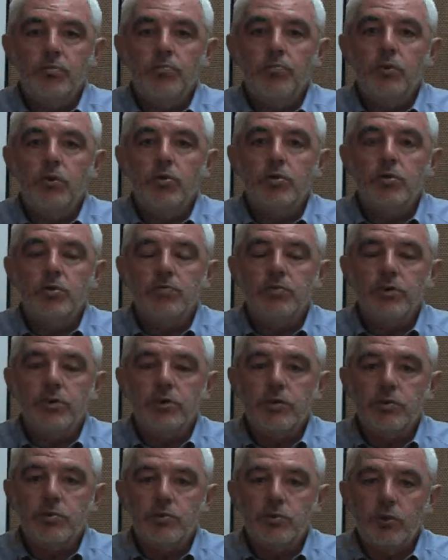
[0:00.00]
most of
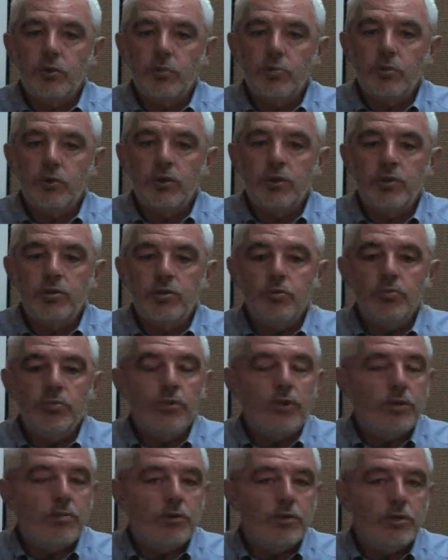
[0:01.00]
these will lead you
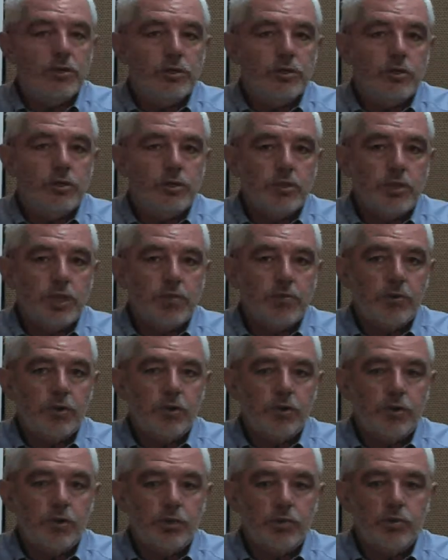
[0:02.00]
pretty much to the same
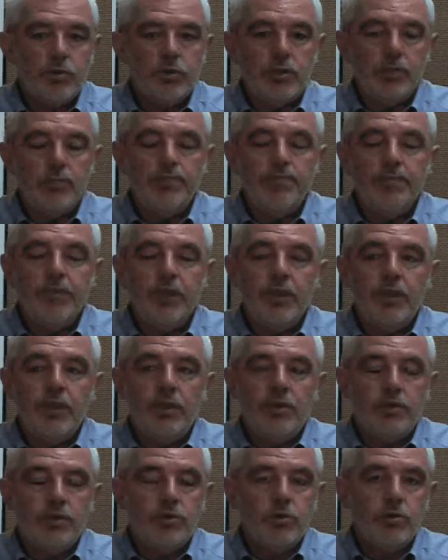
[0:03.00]
conclusion.
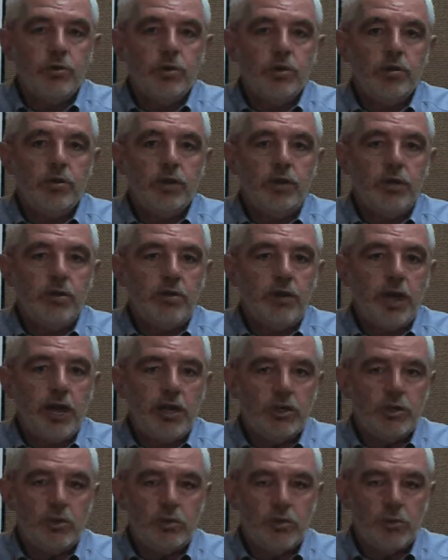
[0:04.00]
Historically,
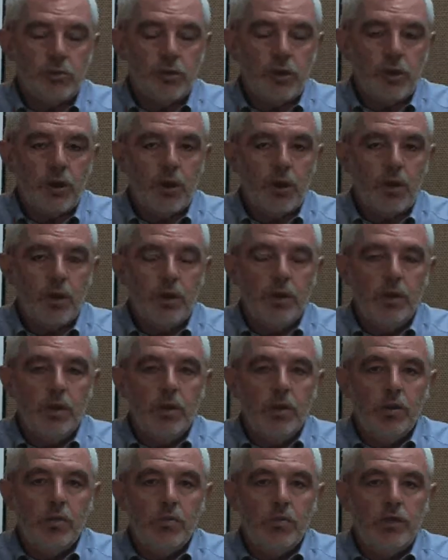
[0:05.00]
international law
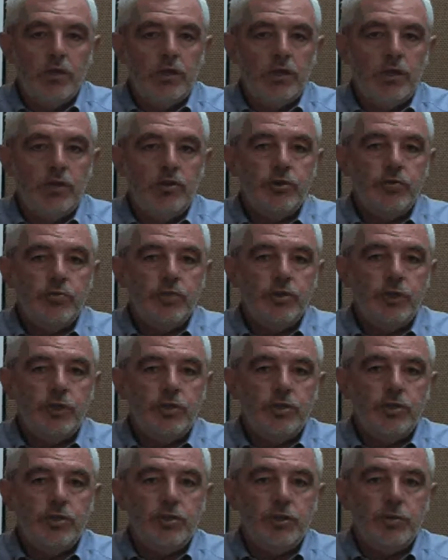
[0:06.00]
related to
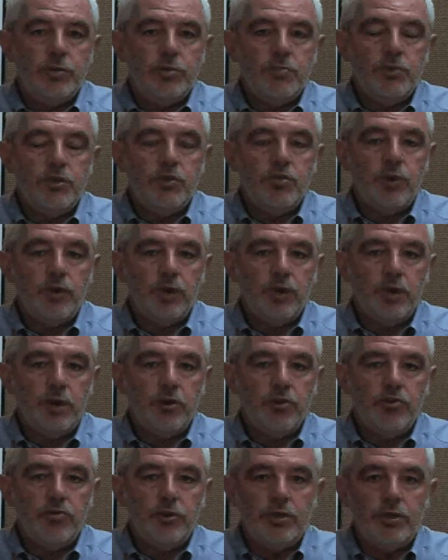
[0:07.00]
relationships between
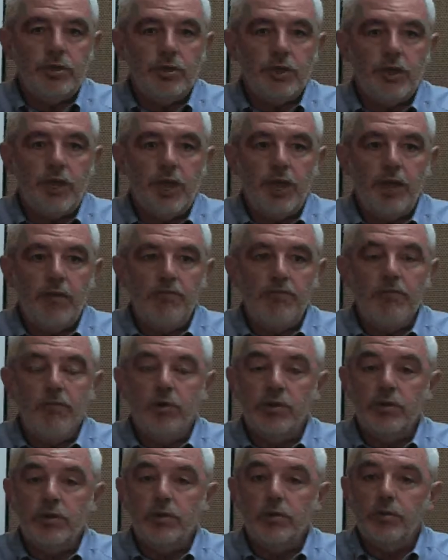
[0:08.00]
countries and had very
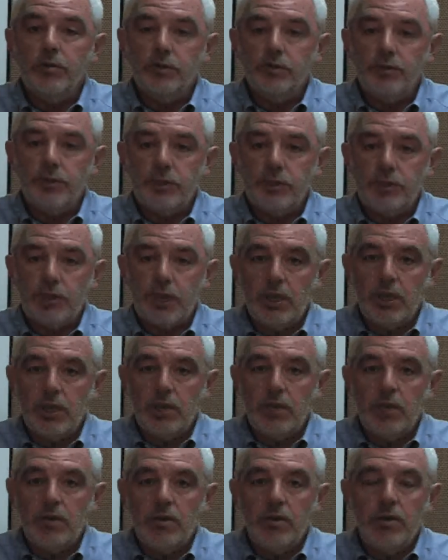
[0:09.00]
little to say
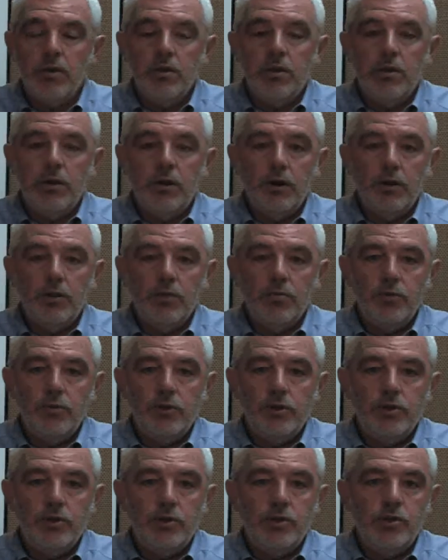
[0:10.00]
on the
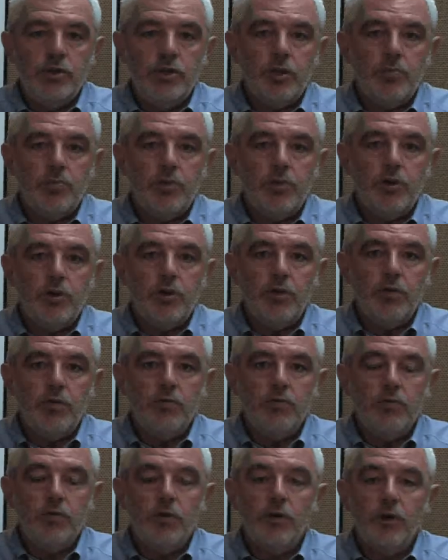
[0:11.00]
relationship
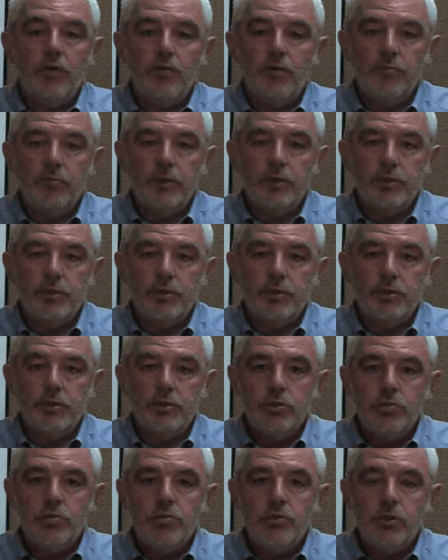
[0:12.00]
of governments
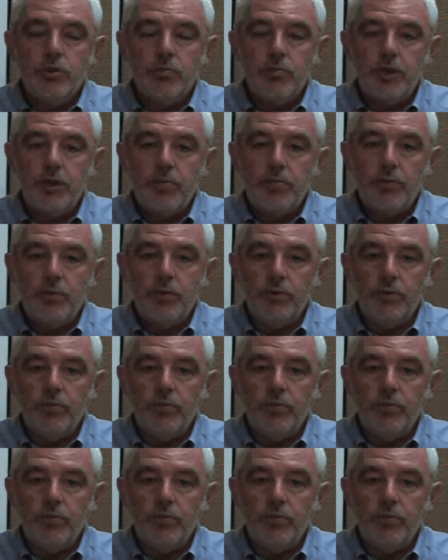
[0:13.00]
to their people